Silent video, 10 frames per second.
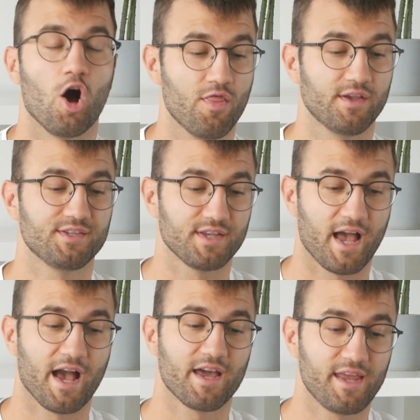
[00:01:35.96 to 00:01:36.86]
On this
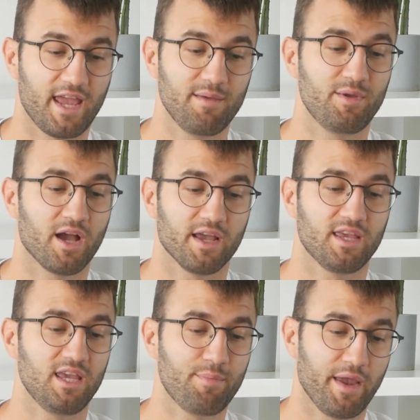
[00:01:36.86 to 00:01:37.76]
add API
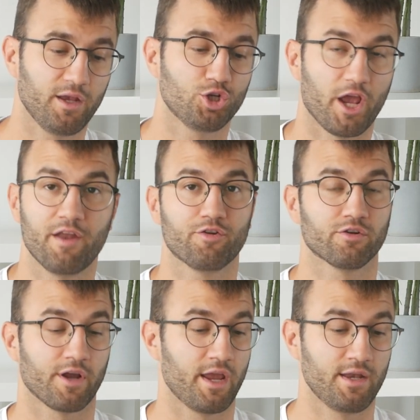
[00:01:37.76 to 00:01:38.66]
key page,
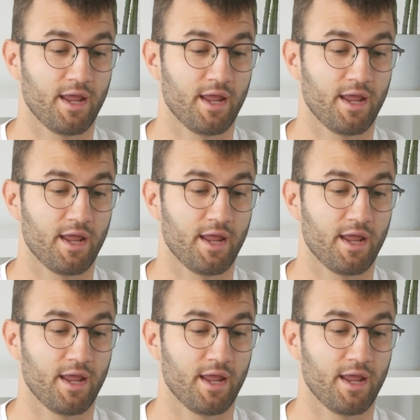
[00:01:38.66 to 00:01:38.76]
enter a